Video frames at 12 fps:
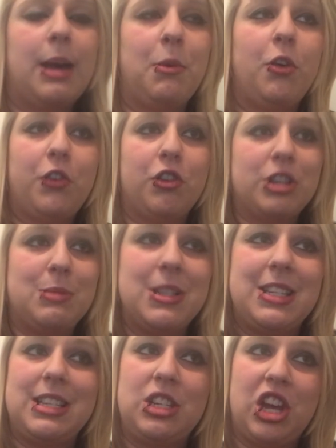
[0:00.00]
Over
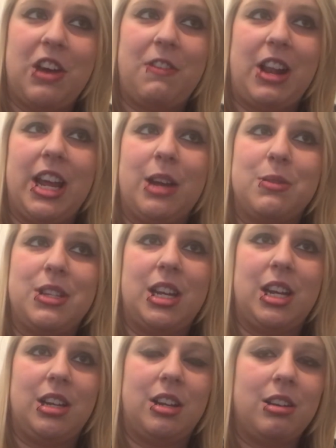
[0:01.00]
Christmas this year, I felt like I was
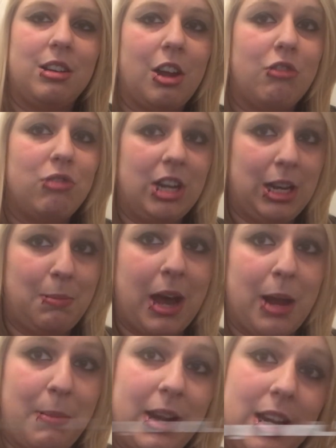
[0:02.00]
in a really
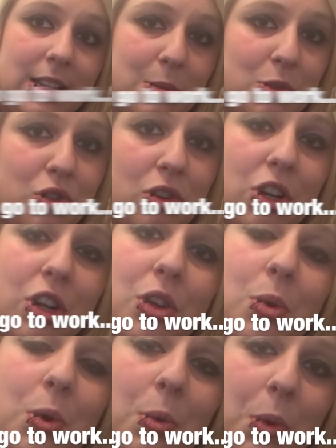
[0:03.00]
bad place. I was struggling to
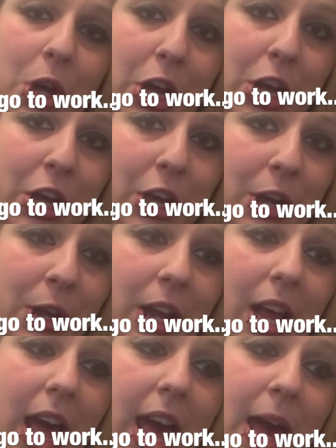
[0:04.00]
go to work,
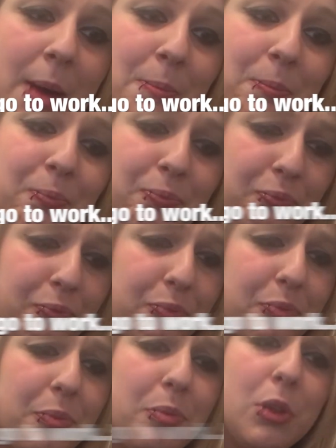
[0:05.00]

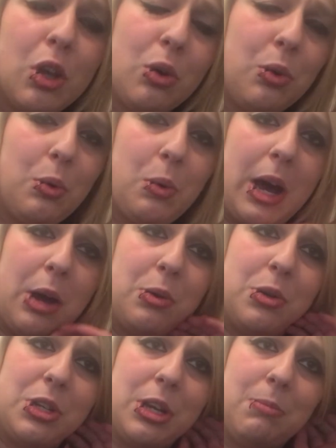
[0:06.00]
couldn't go
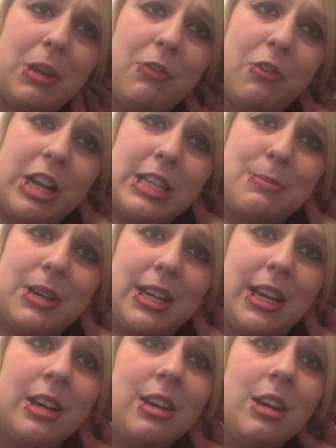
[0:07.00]
out and meet friends.
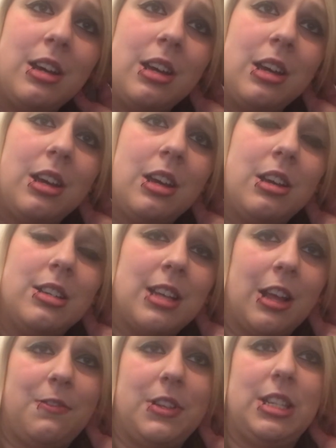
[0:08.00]
My
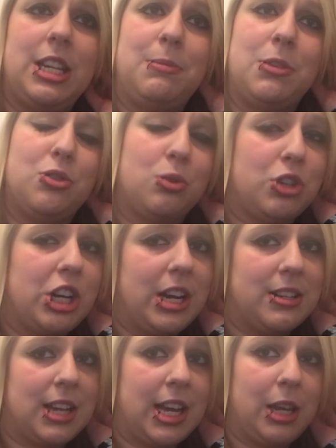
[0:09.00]
self-esteem and social
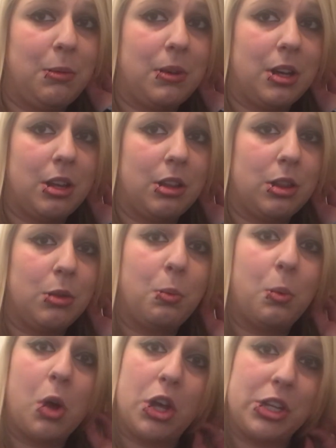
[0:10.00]
anxiety were the
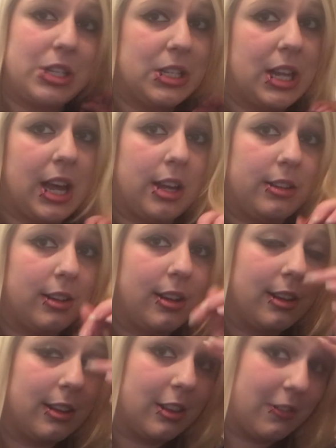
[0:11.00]
worst that
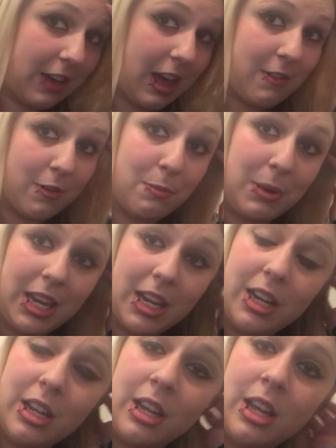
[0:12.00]
they've ever been.